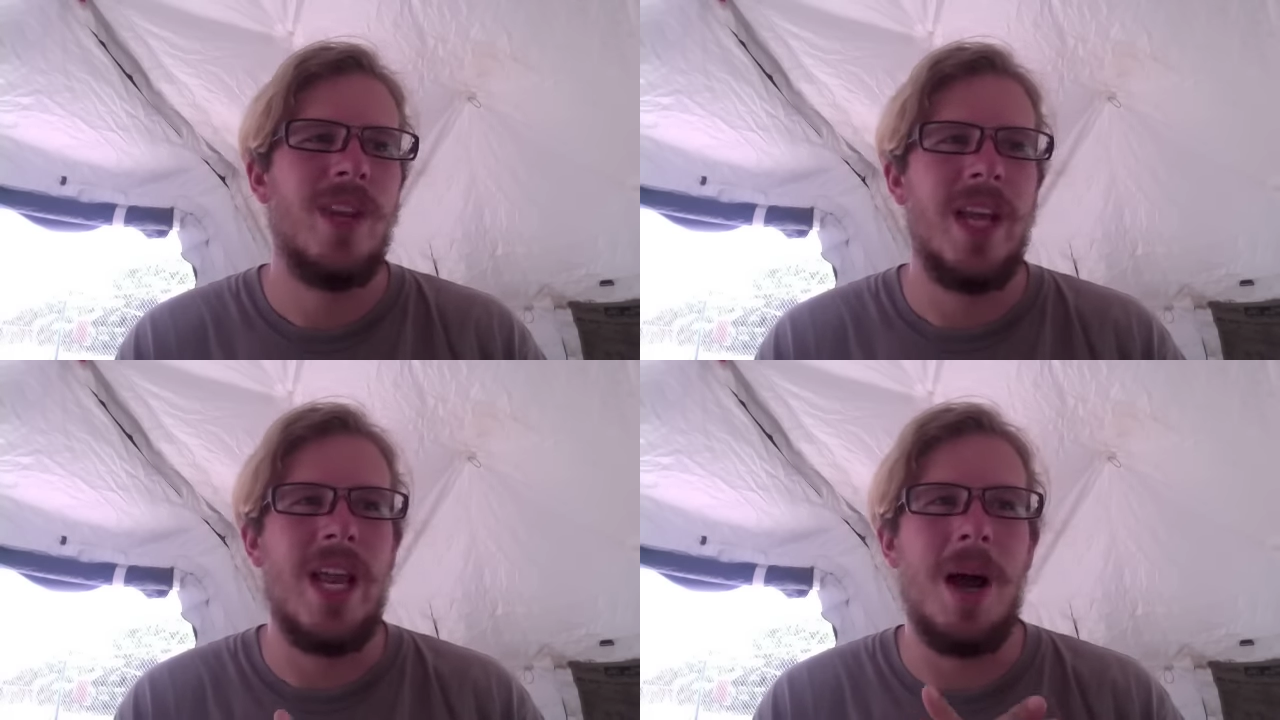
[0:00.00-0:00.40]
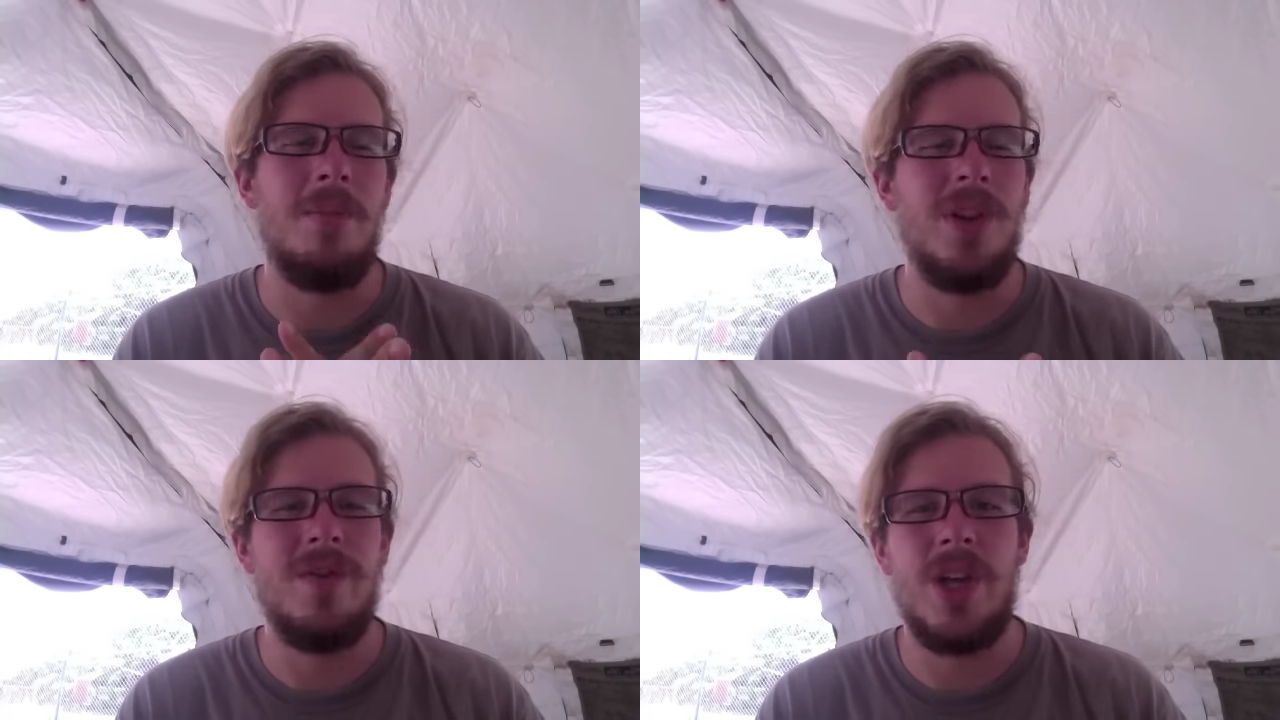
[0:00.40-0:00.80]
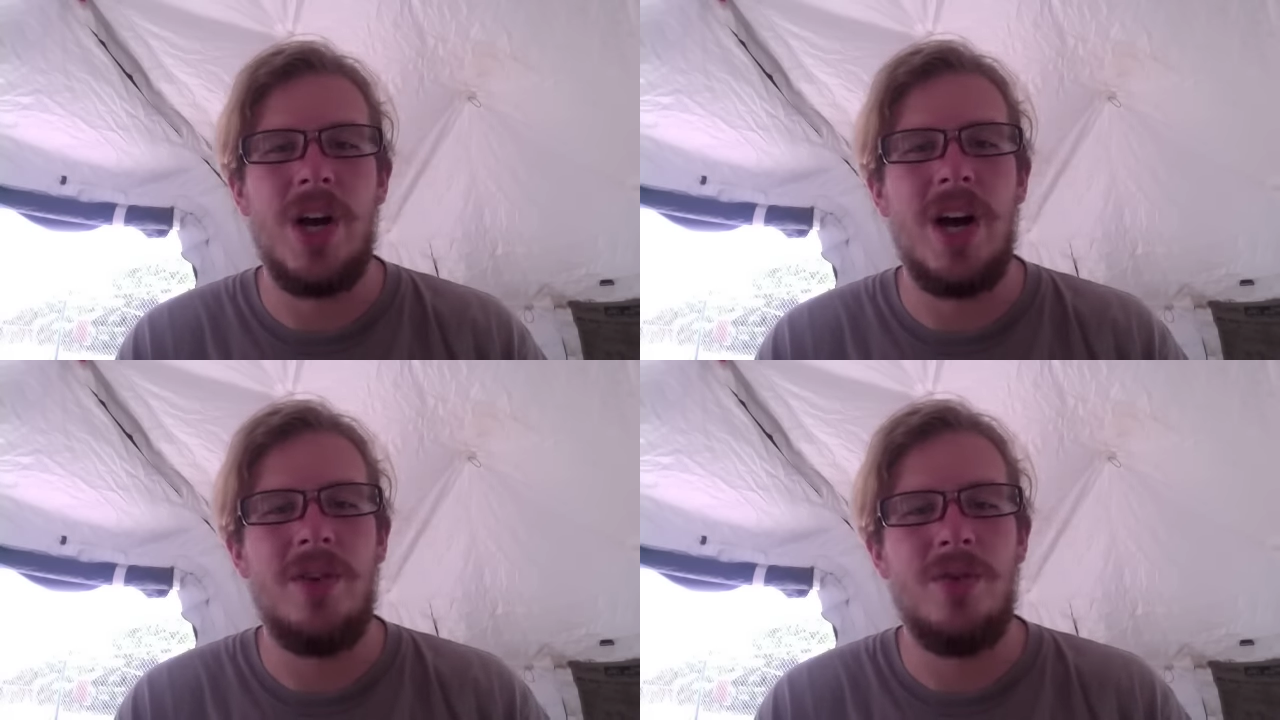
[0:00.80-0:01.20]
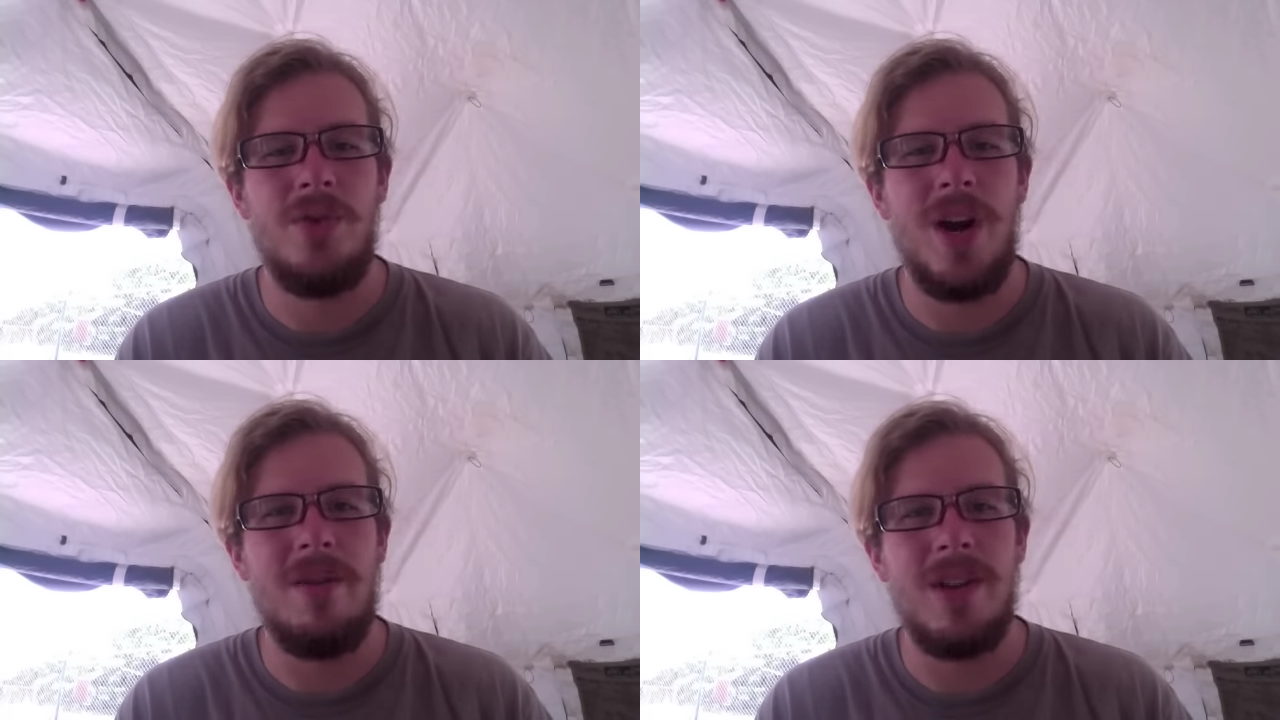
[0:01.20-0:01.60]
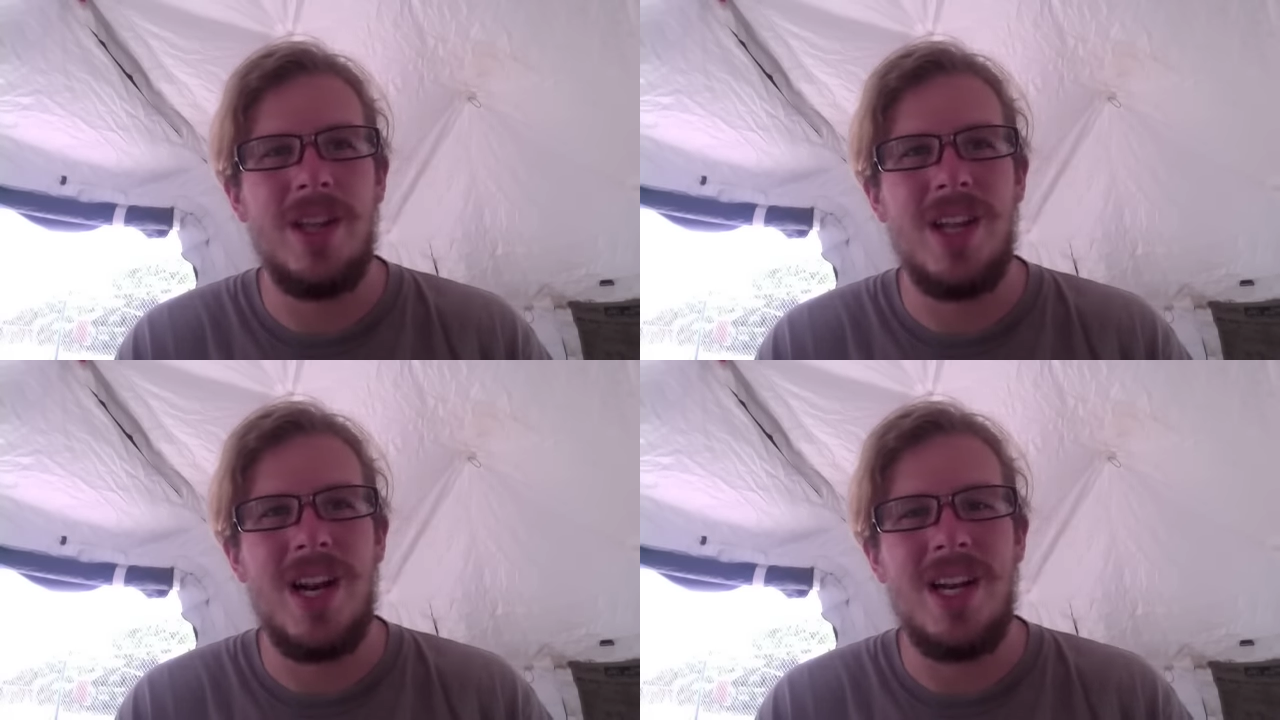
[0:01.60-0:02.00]
believing God for
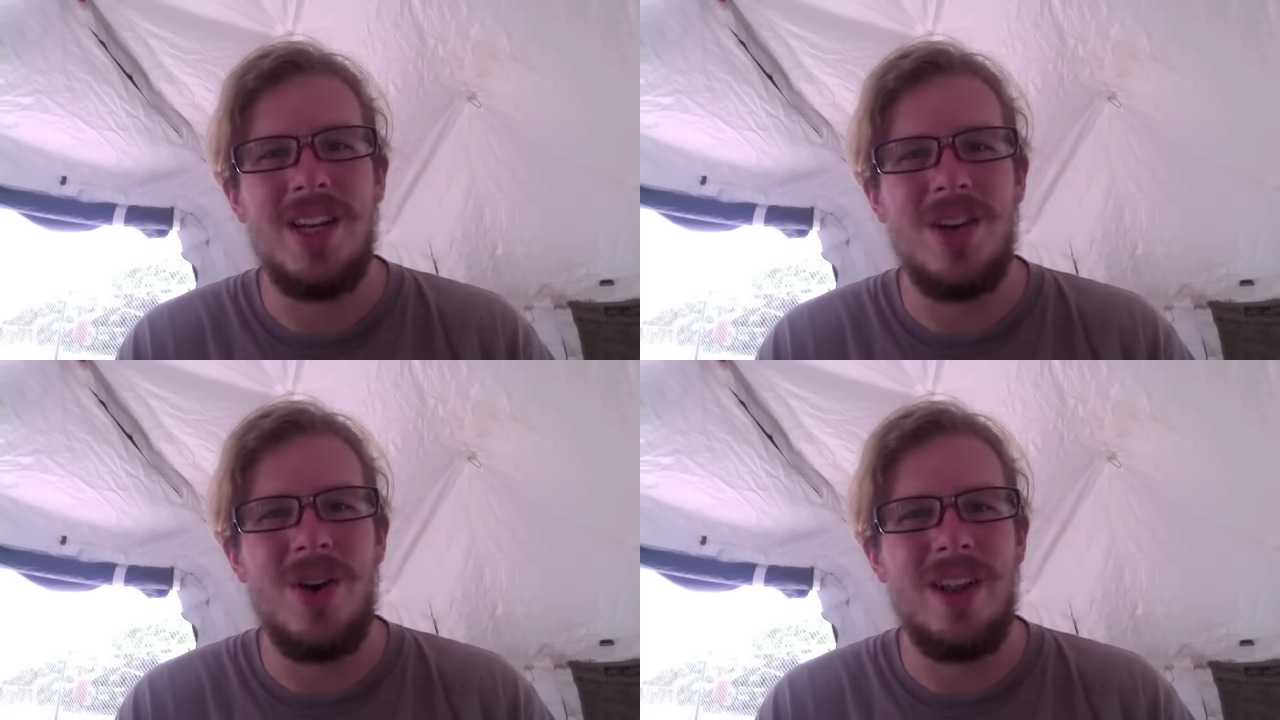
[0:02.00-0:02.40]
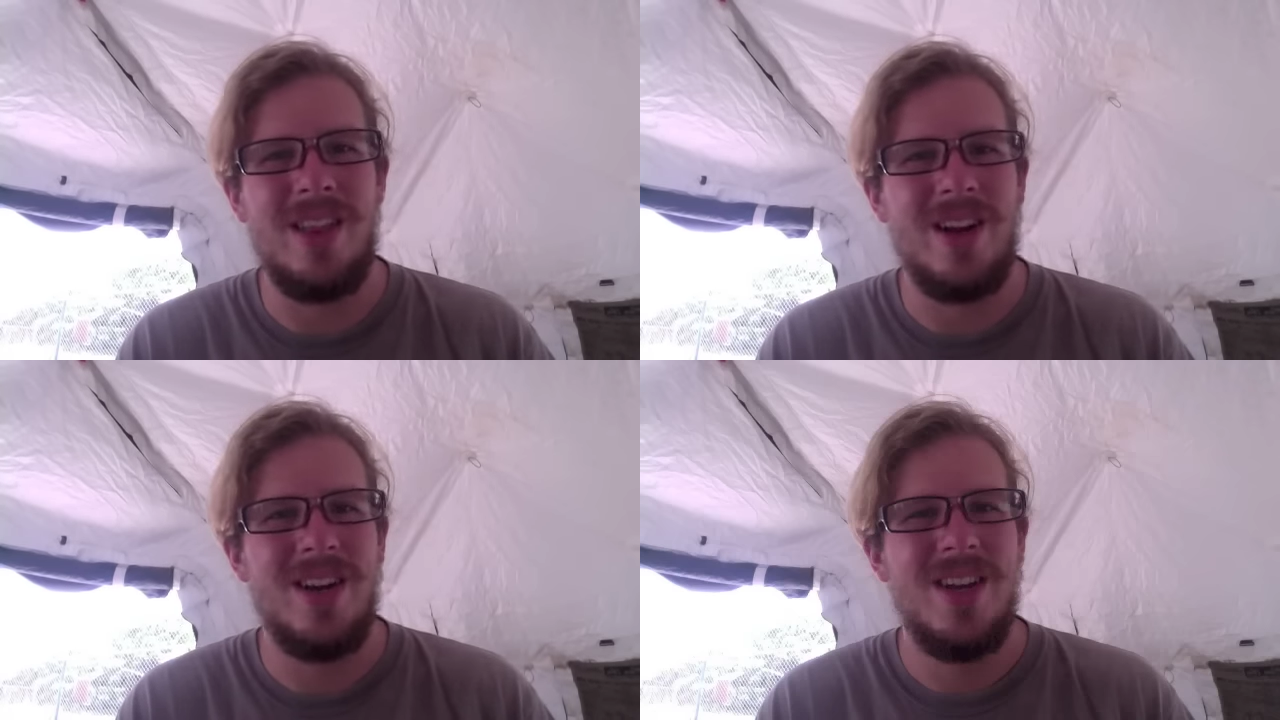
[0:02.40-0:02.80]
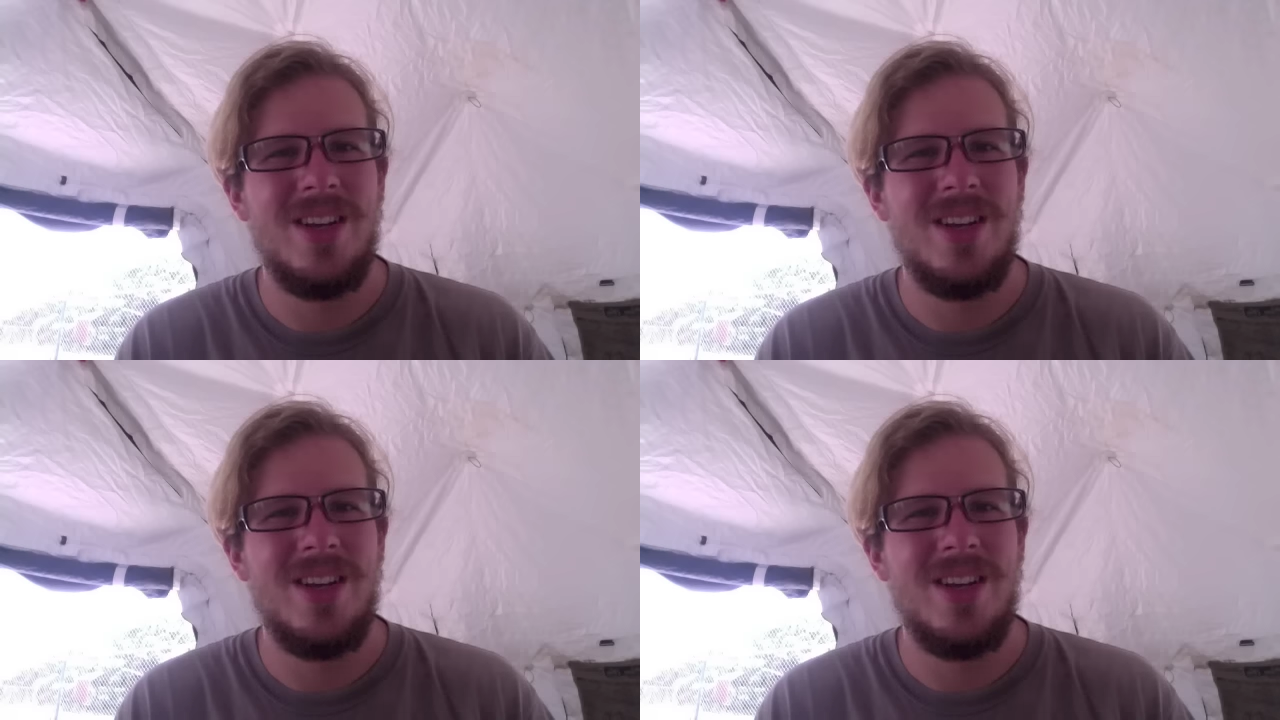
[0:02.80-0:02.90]
everything that I need to go out there.